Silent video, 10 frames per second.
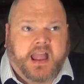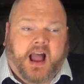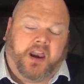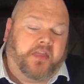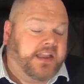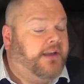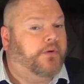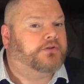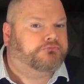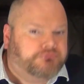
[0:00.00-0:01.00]
and I think it
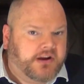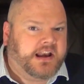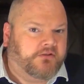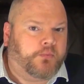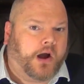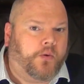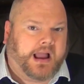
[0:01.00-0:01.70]
was really well